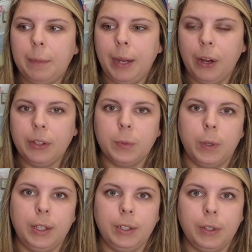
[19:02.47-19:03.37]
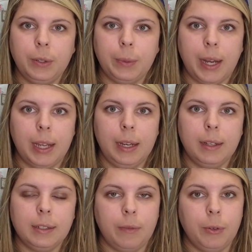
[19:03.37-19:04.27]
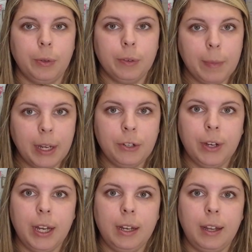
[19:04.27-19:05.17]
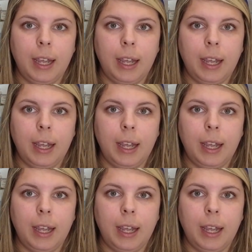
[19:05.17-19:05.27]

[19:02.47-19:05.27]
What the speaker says: parents wanted to go ride Seven Dwarfs Mine Train,